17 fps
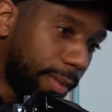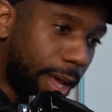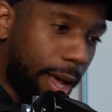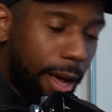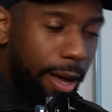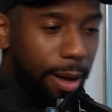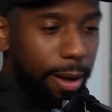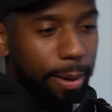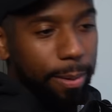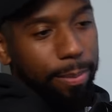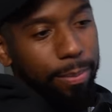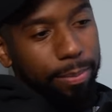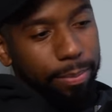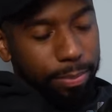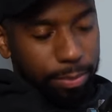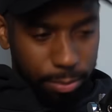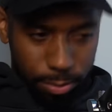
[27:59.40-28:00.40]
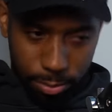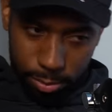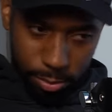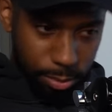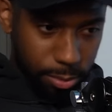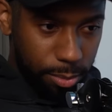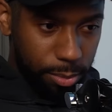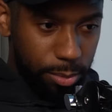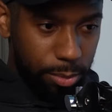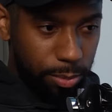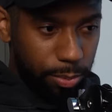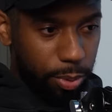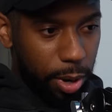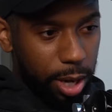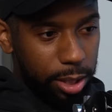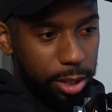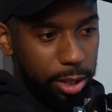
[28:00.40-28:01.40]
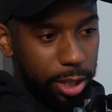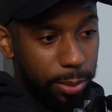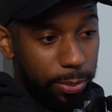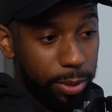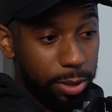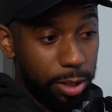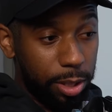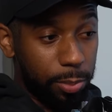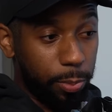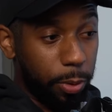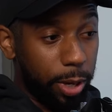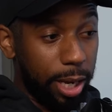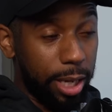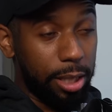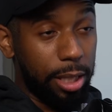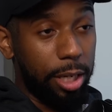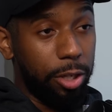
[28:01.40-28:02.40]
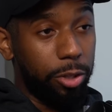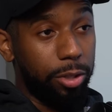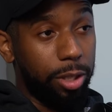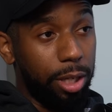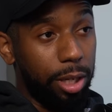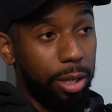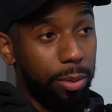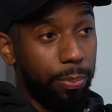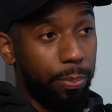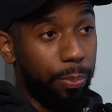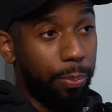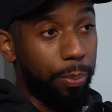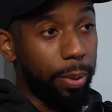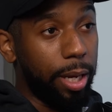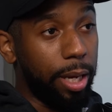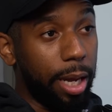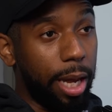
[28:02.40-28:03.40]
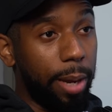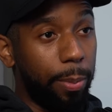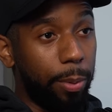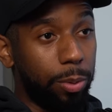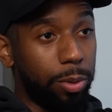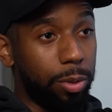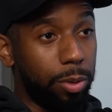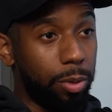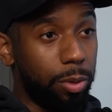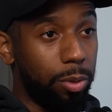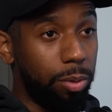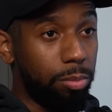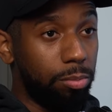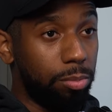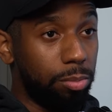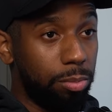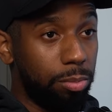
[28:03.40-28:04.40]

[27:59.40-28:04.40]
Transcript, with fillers: Um, proudest achievement to this point is literally being able to